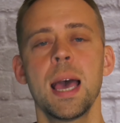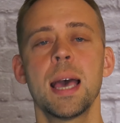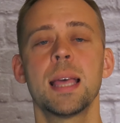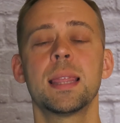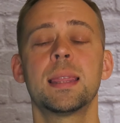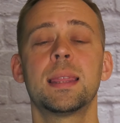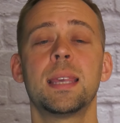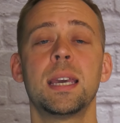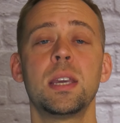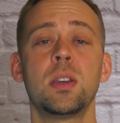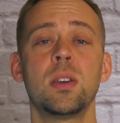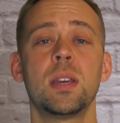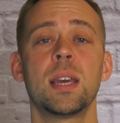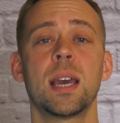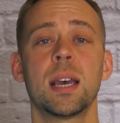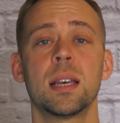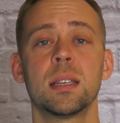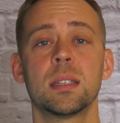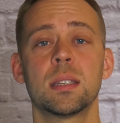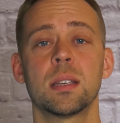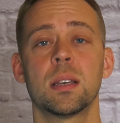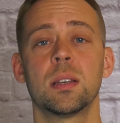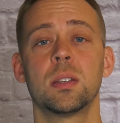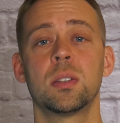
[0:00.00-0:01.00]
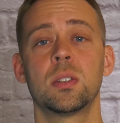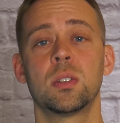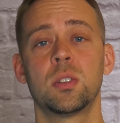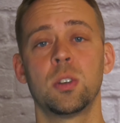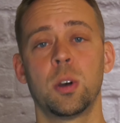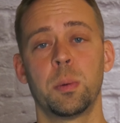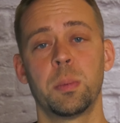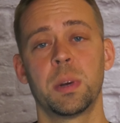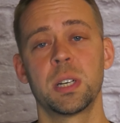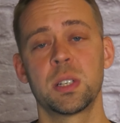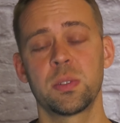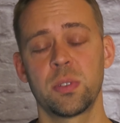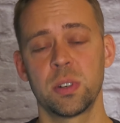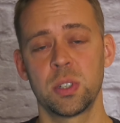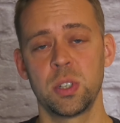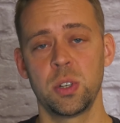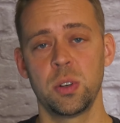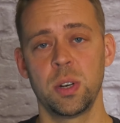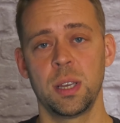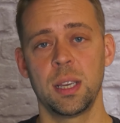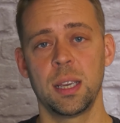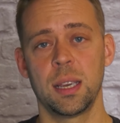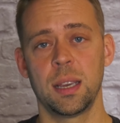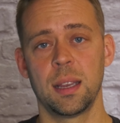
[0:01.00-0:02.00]
thank you guys so much for
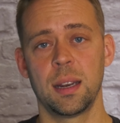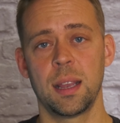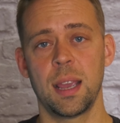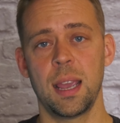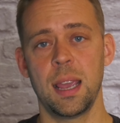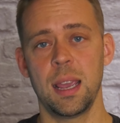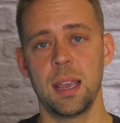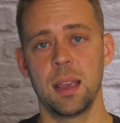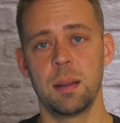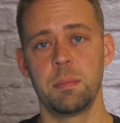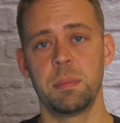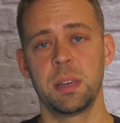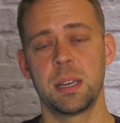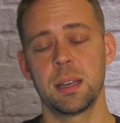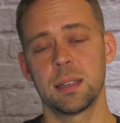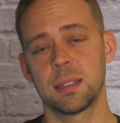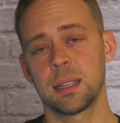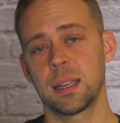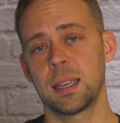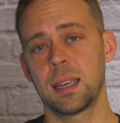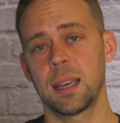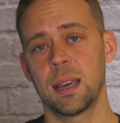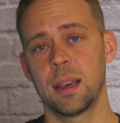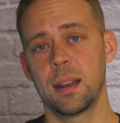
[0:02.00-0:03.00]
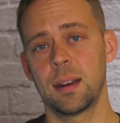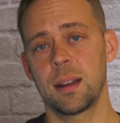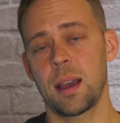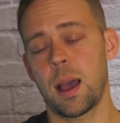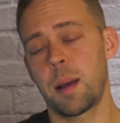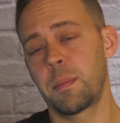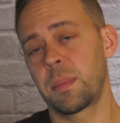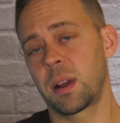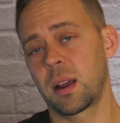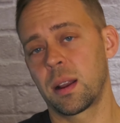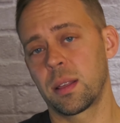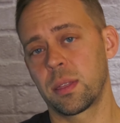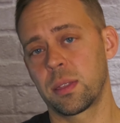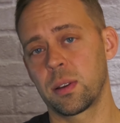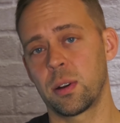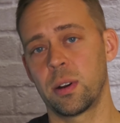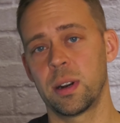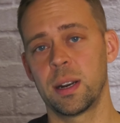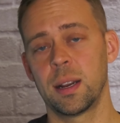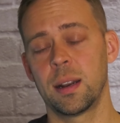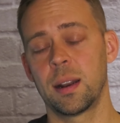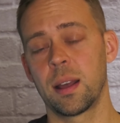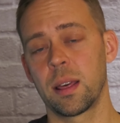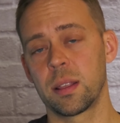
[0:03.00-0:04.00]
tuning in. And because I can, I'm gonna throw
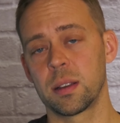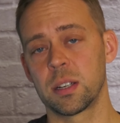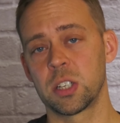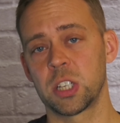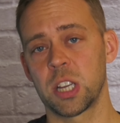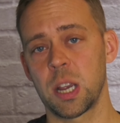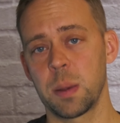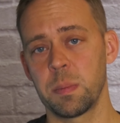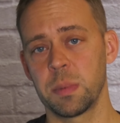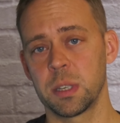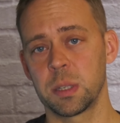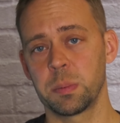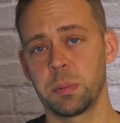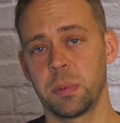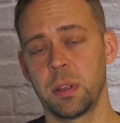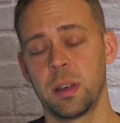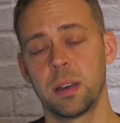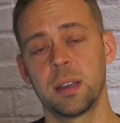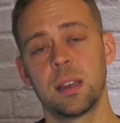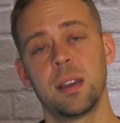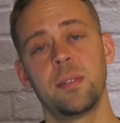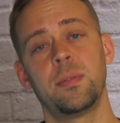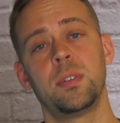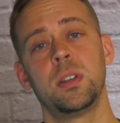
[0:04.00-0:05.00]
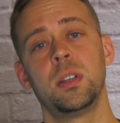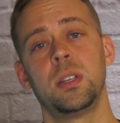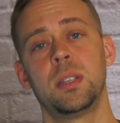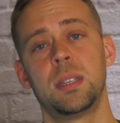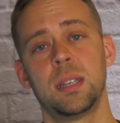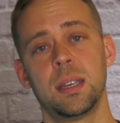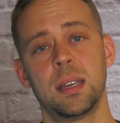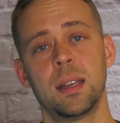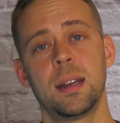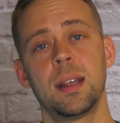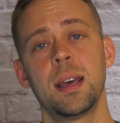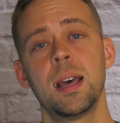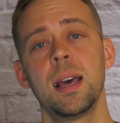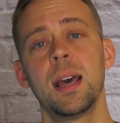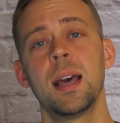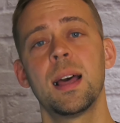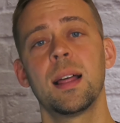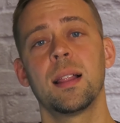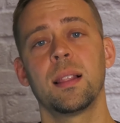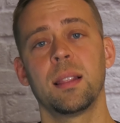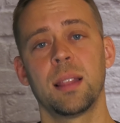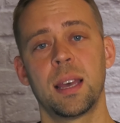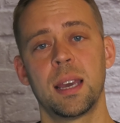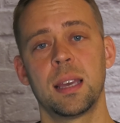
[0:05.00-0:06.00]
in another shameless plug. If you did
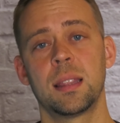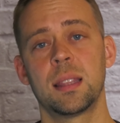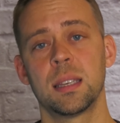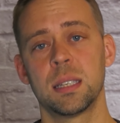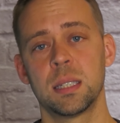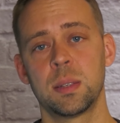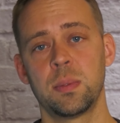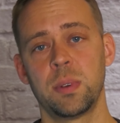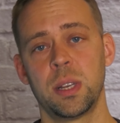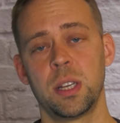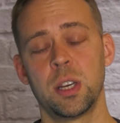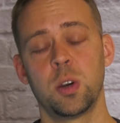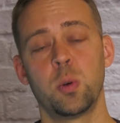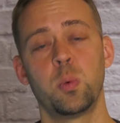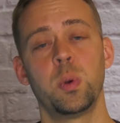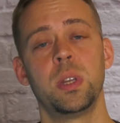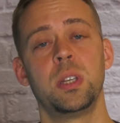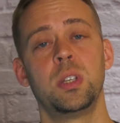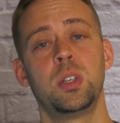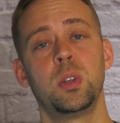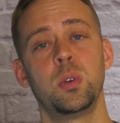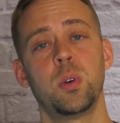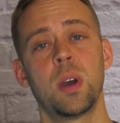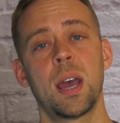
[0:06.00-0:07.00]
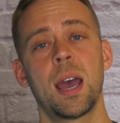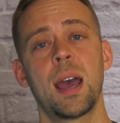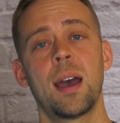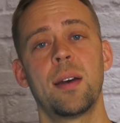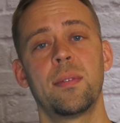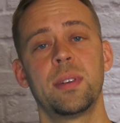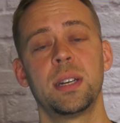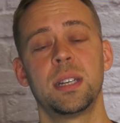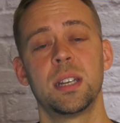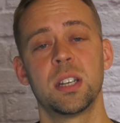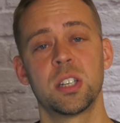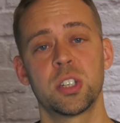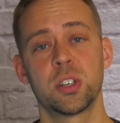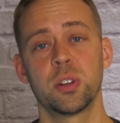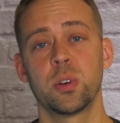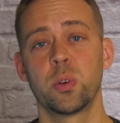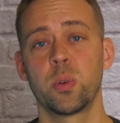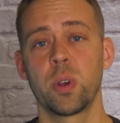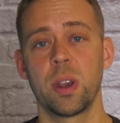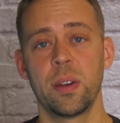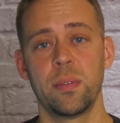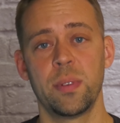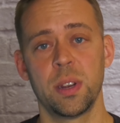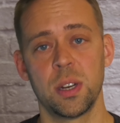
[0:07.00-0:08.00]
like this video, we do have additional
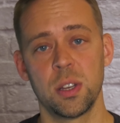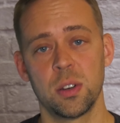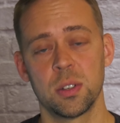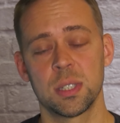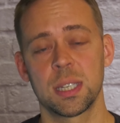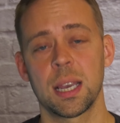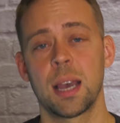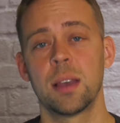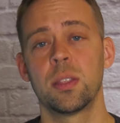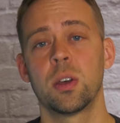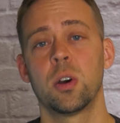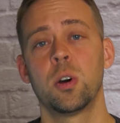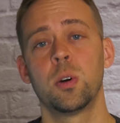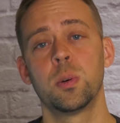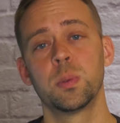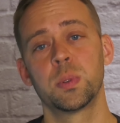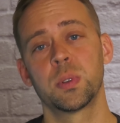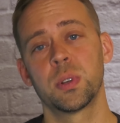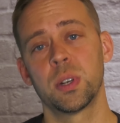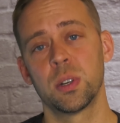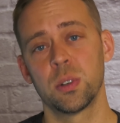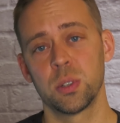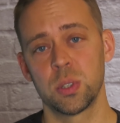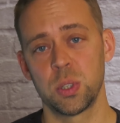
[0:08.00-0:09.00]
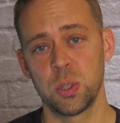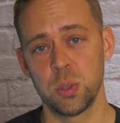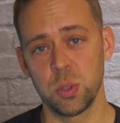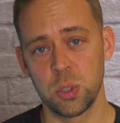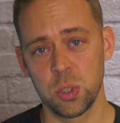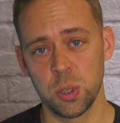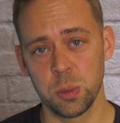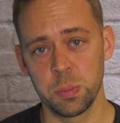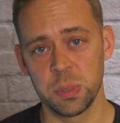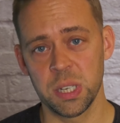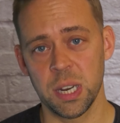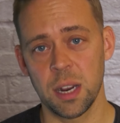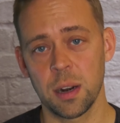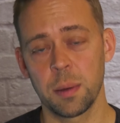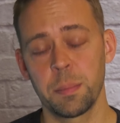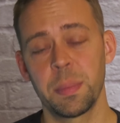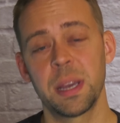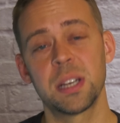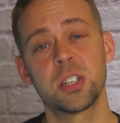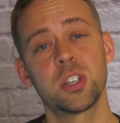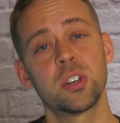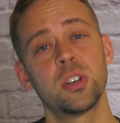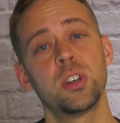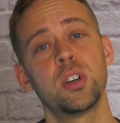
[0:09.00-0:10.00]
great videos on the Homes for Heroes YouTube channel.
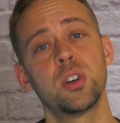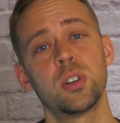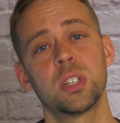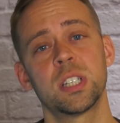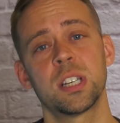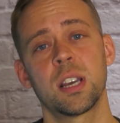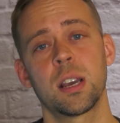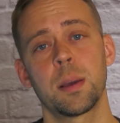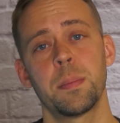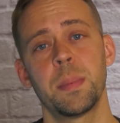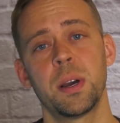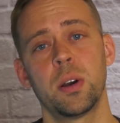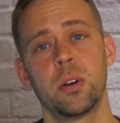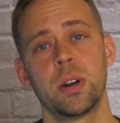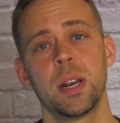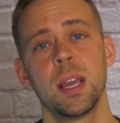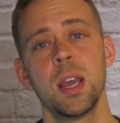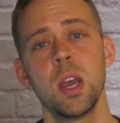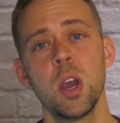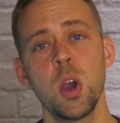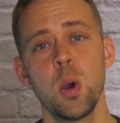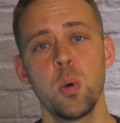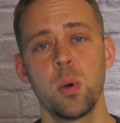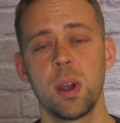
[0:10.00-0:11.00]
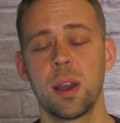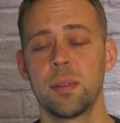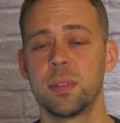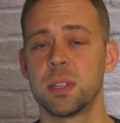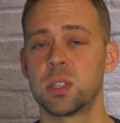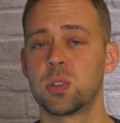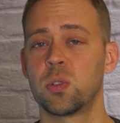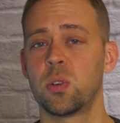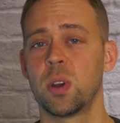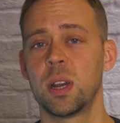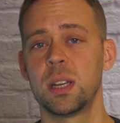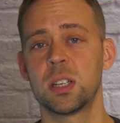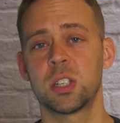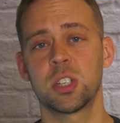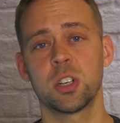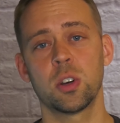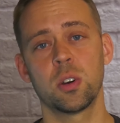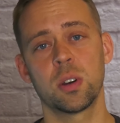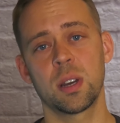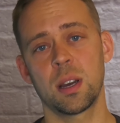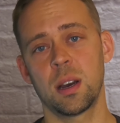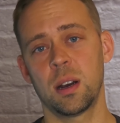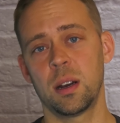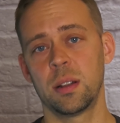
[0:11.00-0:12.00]
Make sure you go check them out. We have this great
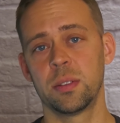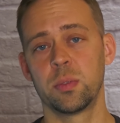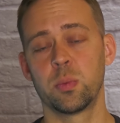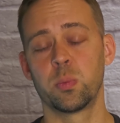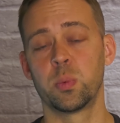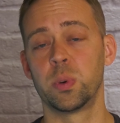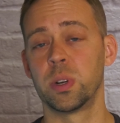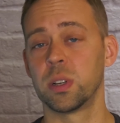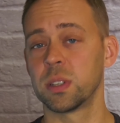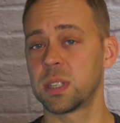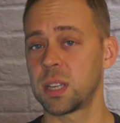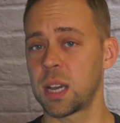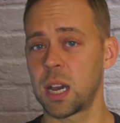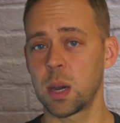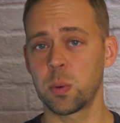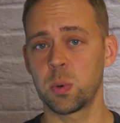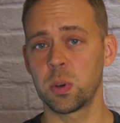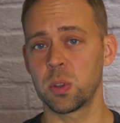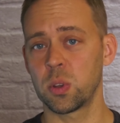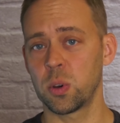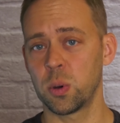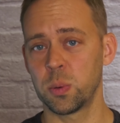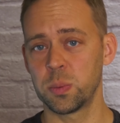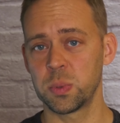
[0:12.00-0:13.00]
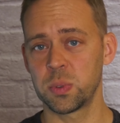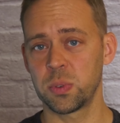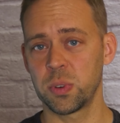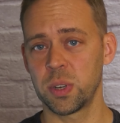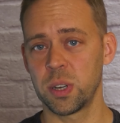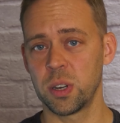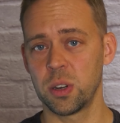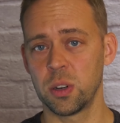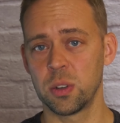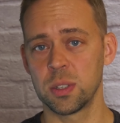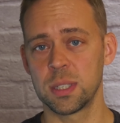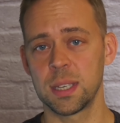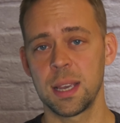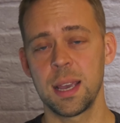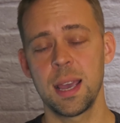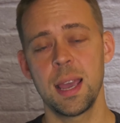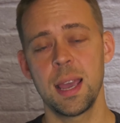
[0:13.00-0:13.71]
show called Real Talk with Homes for Heroes